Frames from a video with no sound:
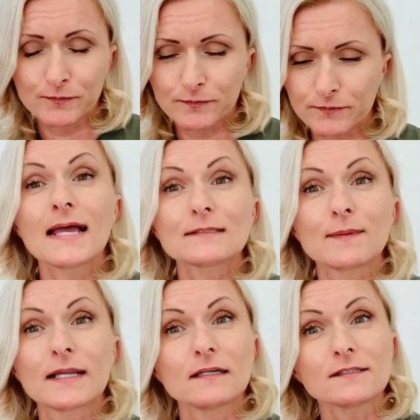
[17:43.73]
And my
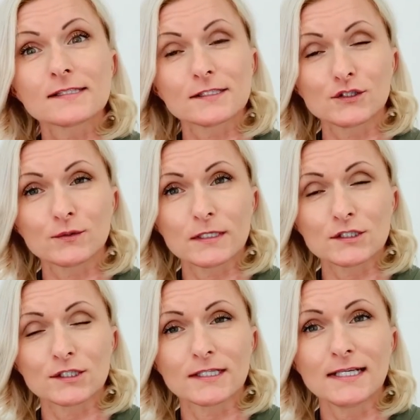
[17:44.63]
last
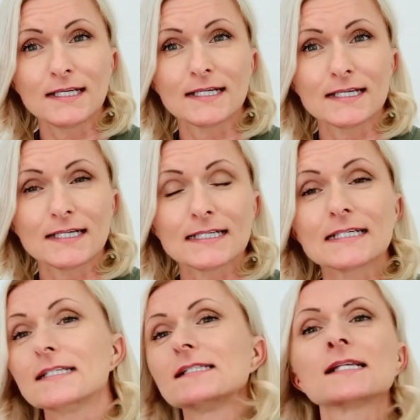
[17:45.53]
situation here
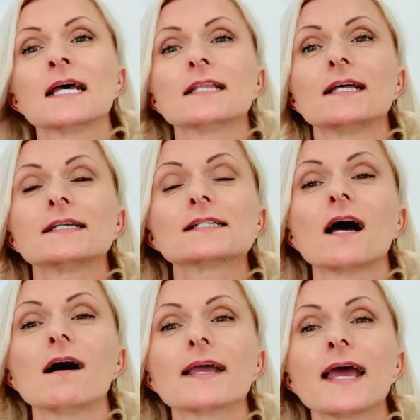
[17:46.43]
is that
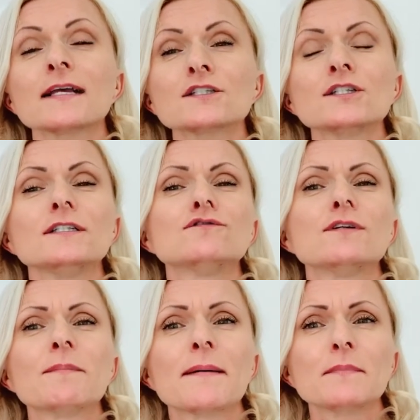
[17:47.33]
I actually
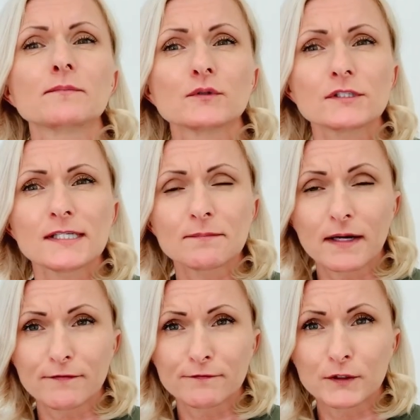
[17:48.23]
remember putting my
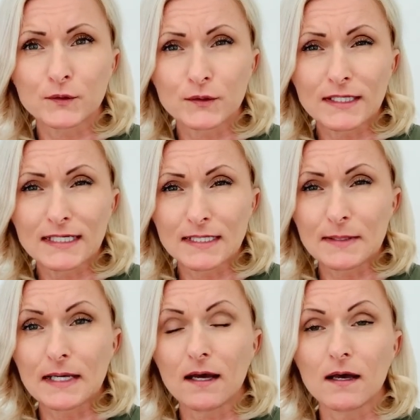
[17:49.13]
phone in
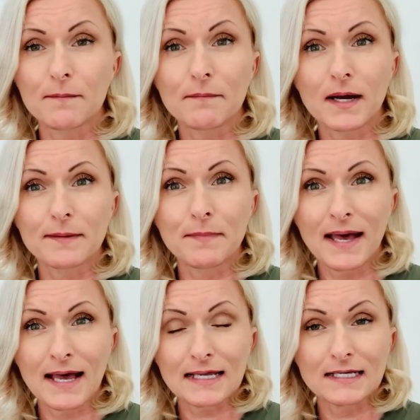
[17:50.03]
my
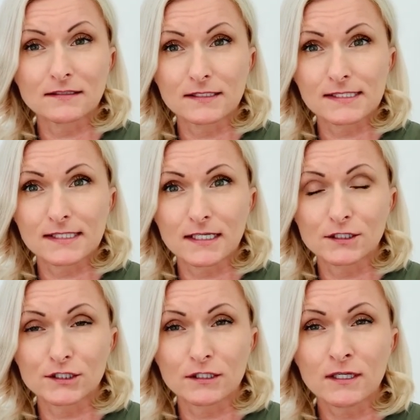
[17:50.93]
bag at the
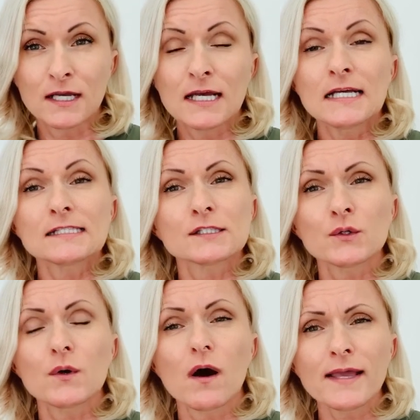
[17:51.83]
station. So
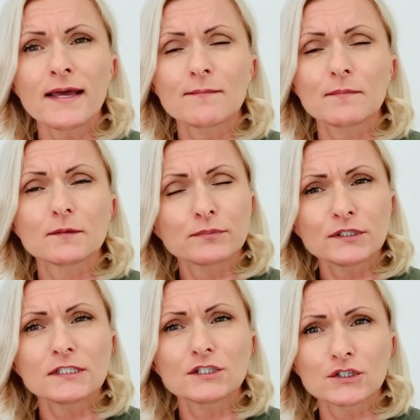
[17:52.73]
I am pretty
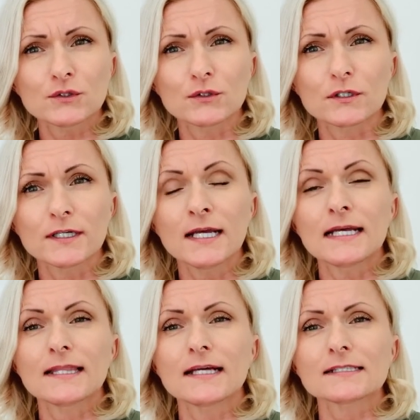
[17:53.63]
sure
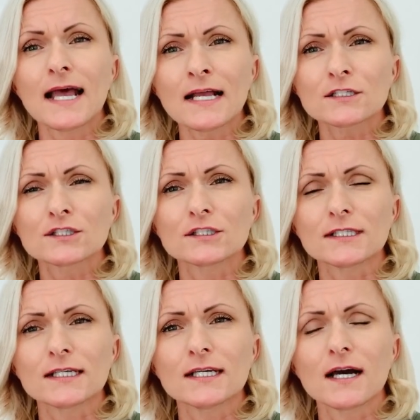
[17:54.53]
that
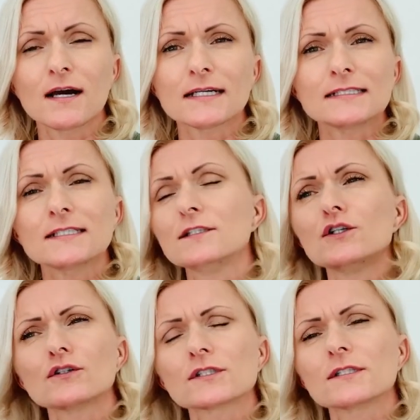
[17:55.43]
actually I did
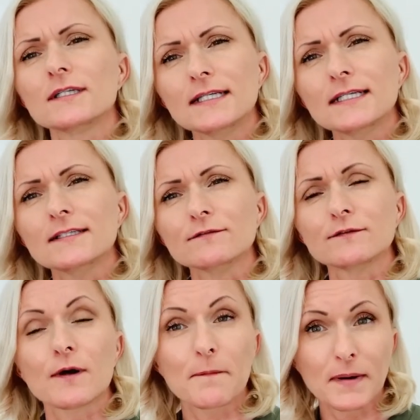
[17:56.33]
not leave
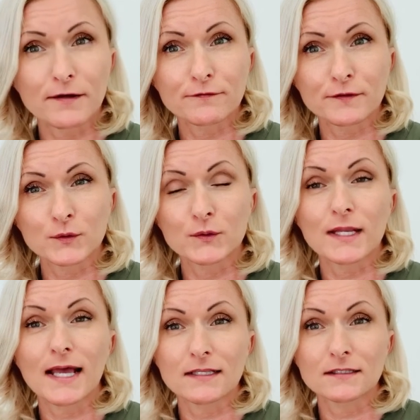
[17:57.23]
my phone
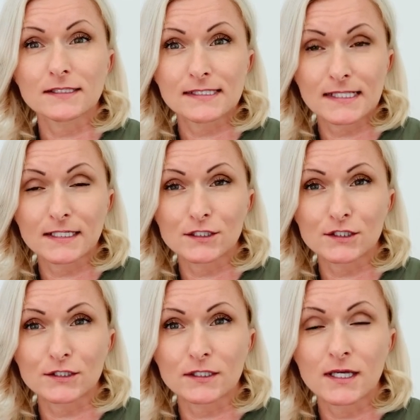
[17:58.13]
at the
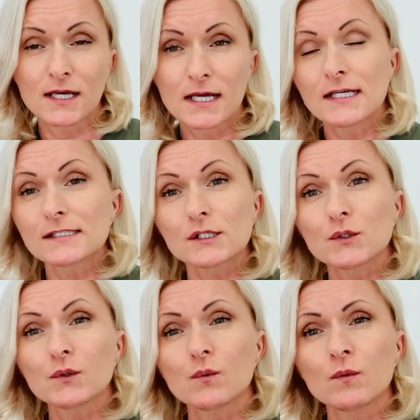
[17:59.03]
station. So
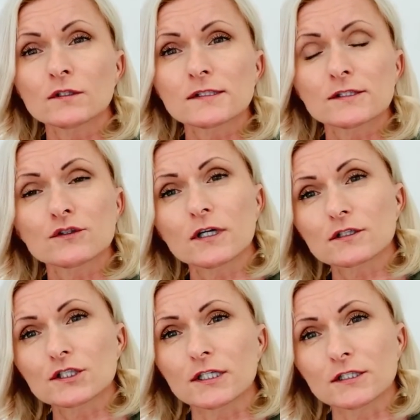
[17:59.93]
what
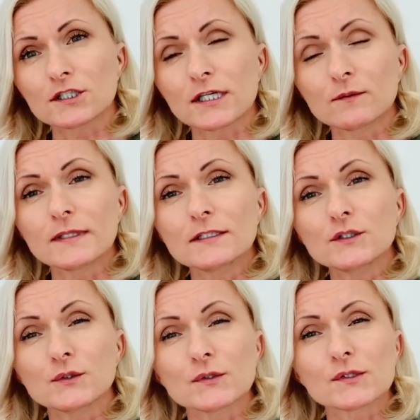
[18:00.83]
structure shall we
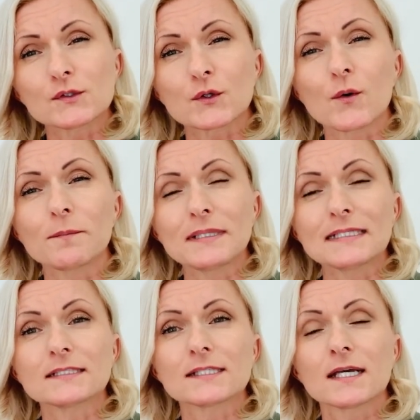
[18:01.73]
use to
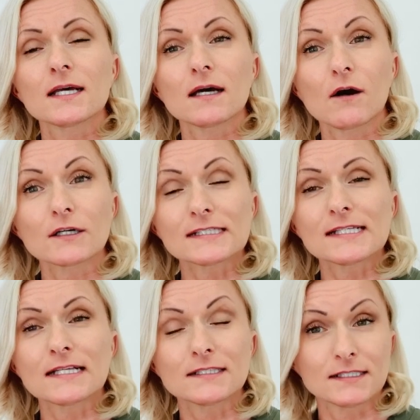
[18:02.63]
complete our
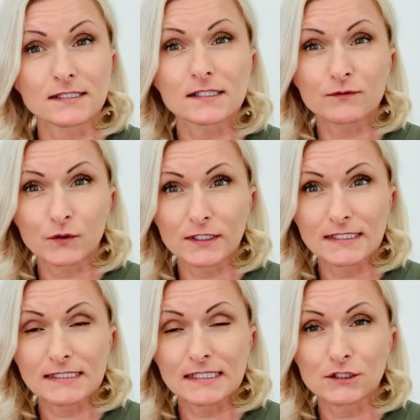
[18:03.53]
sentence for this
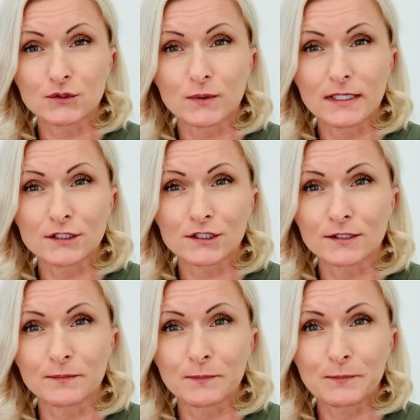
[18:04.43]
situation?
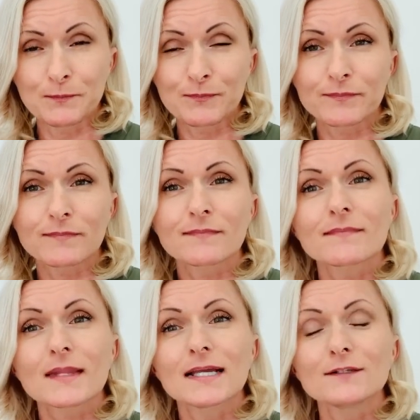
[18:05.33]

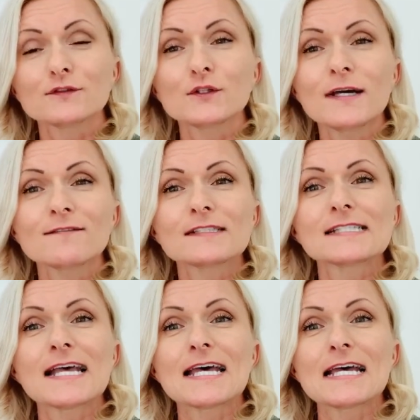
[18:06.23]
If you have
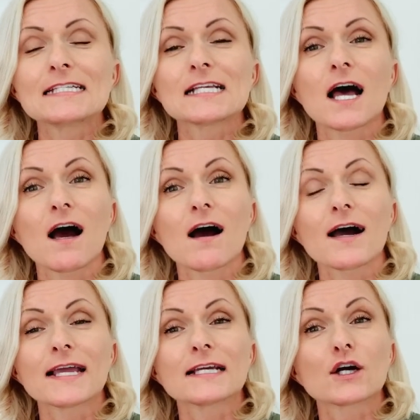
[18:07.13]
said
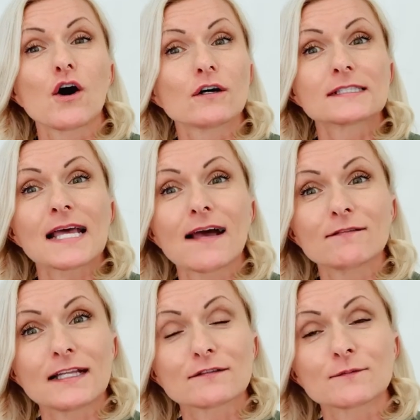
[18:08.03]
I can't have
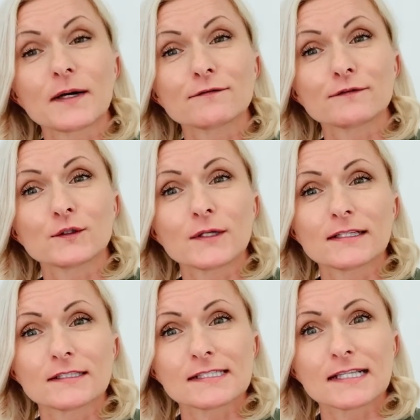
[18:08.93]
left my phone at the
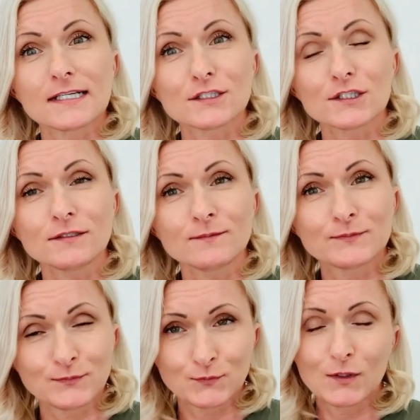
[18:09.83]
station,
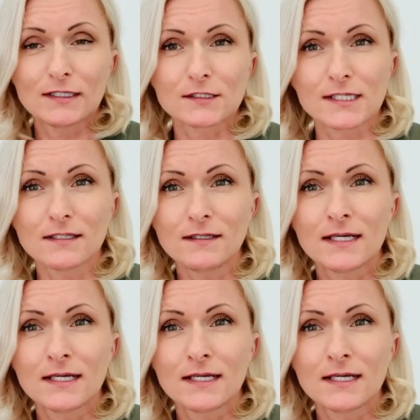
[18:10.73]
well done.